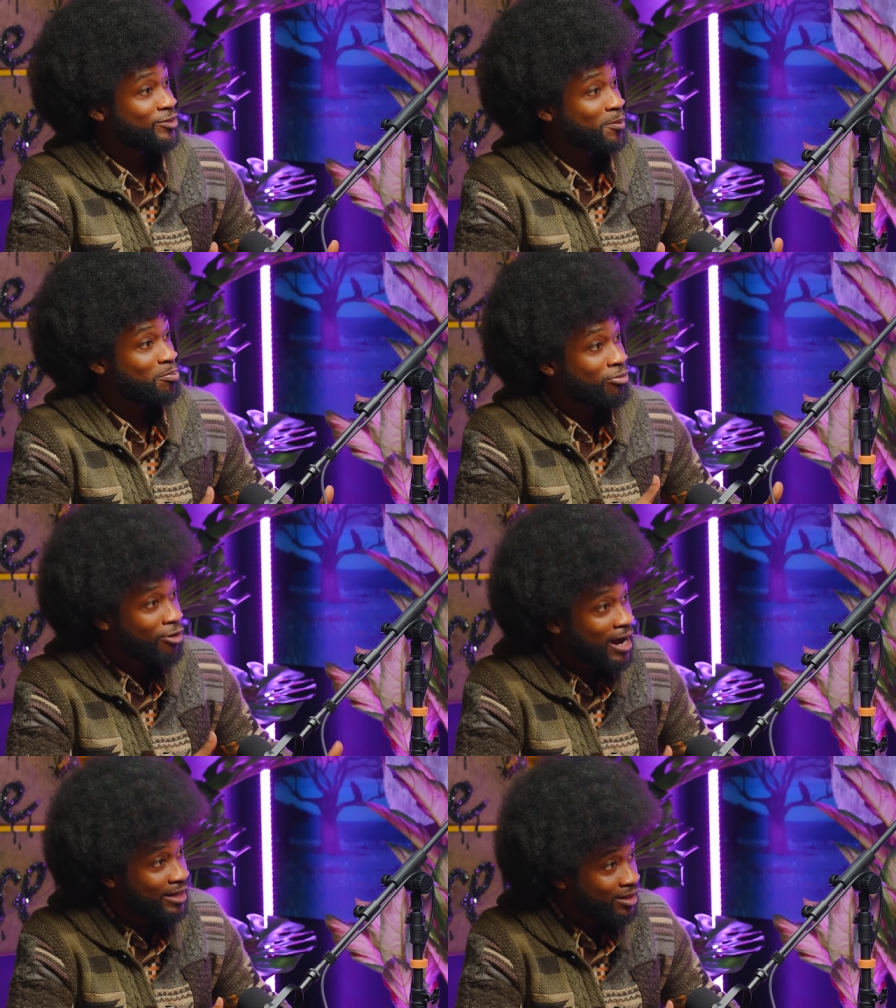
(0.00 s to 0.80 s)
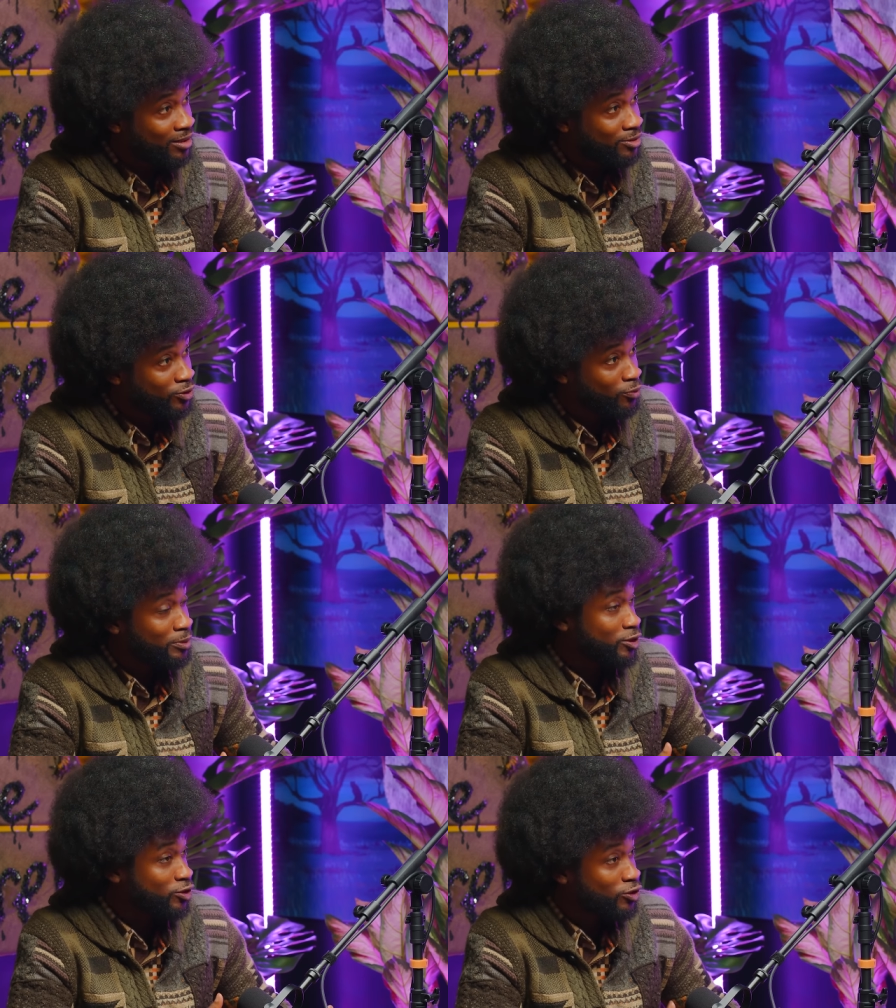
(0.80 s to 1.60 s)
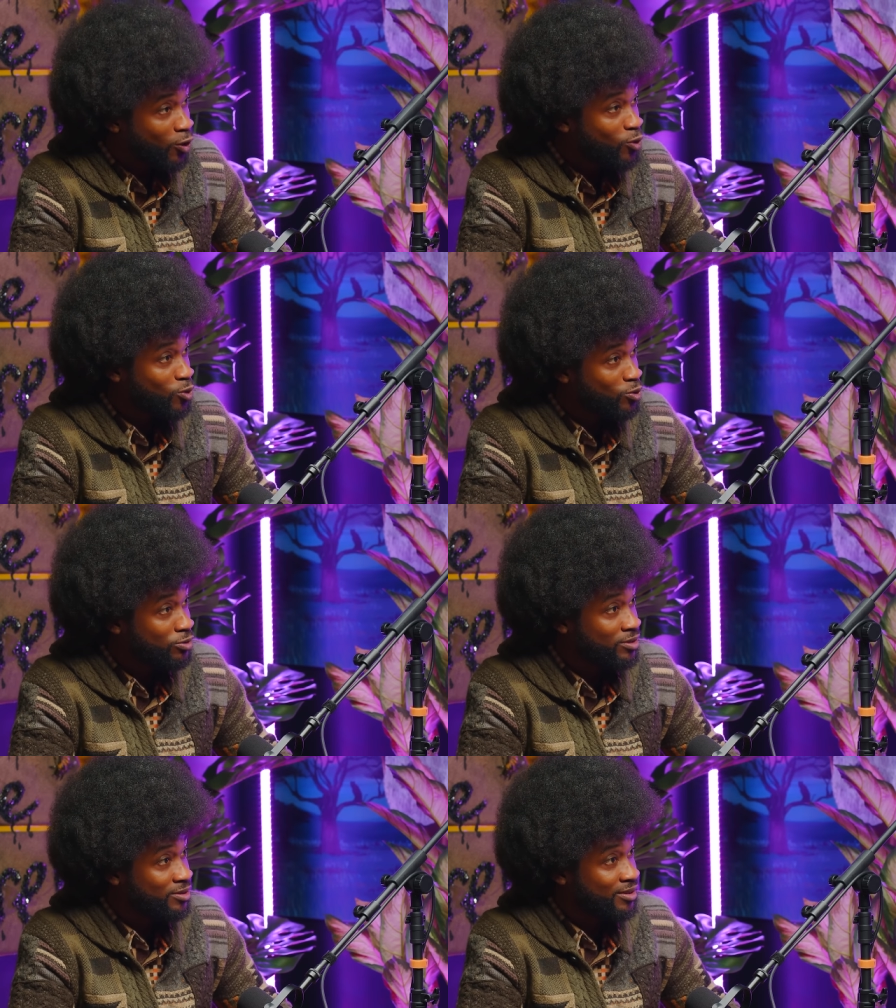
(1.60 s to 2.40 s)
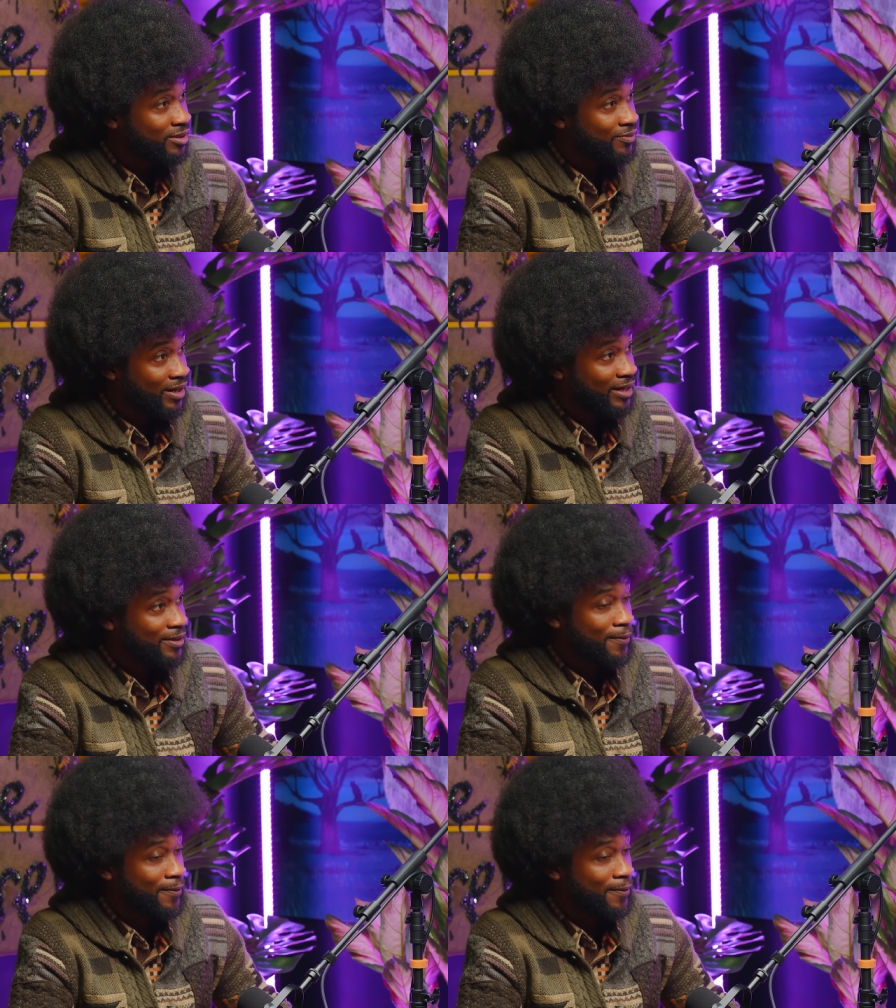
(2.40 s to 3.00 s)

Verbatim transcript: a product to be sold, right?